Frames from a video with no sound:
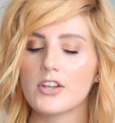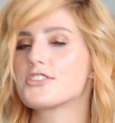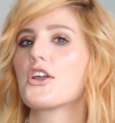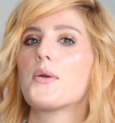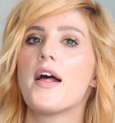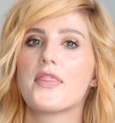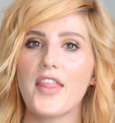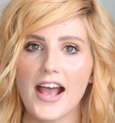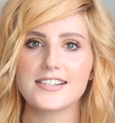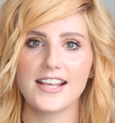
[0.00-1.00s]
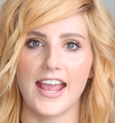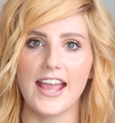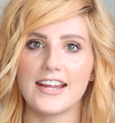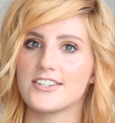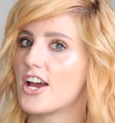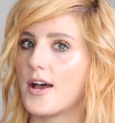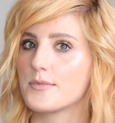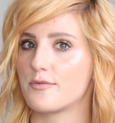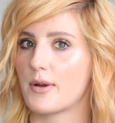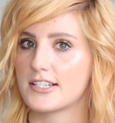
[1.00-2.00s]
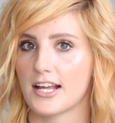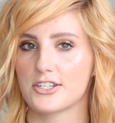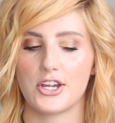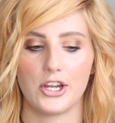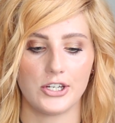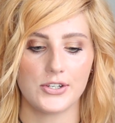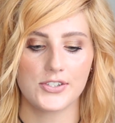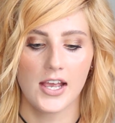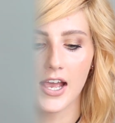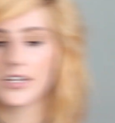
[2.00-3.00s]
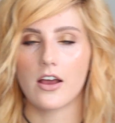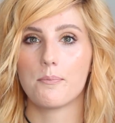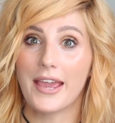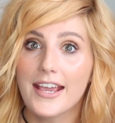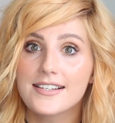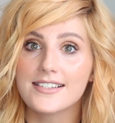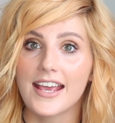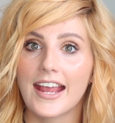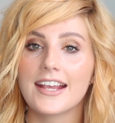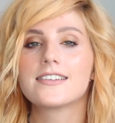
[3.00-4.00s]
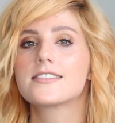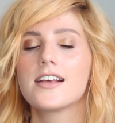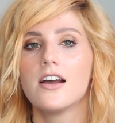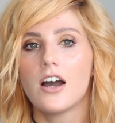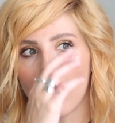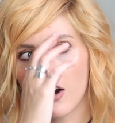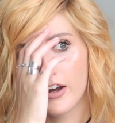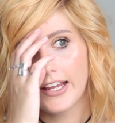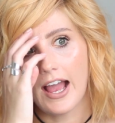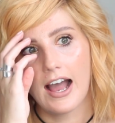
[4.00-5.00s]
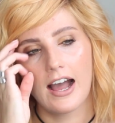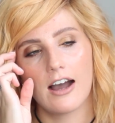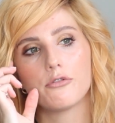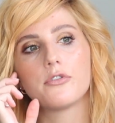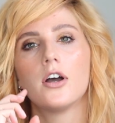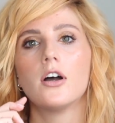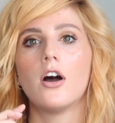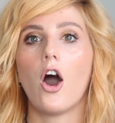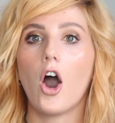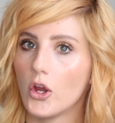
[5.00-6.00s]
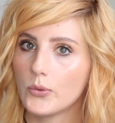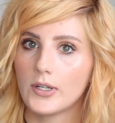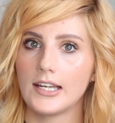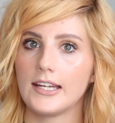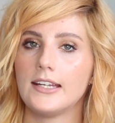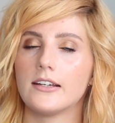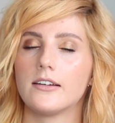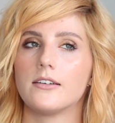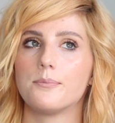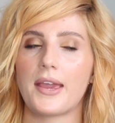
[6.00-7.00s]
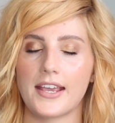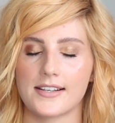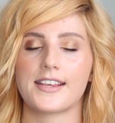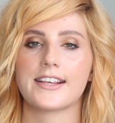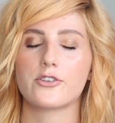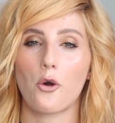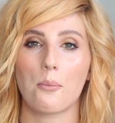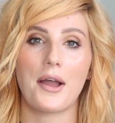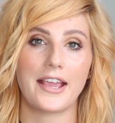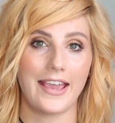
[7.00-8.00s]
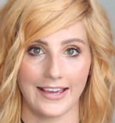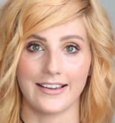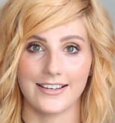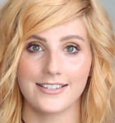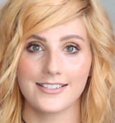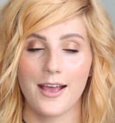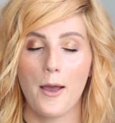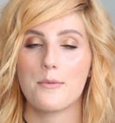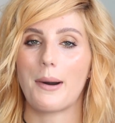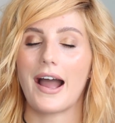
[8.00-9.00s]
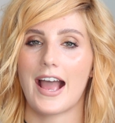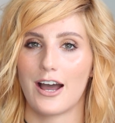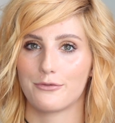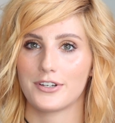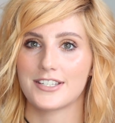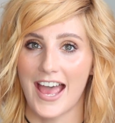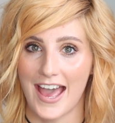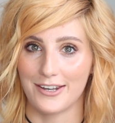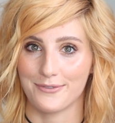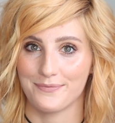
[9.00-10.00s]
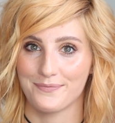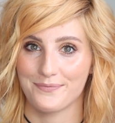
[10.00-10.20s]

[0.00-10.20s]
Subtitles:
So that's it in terms of my tattoos and piercings. I have only piercings on my ears, but I have 10.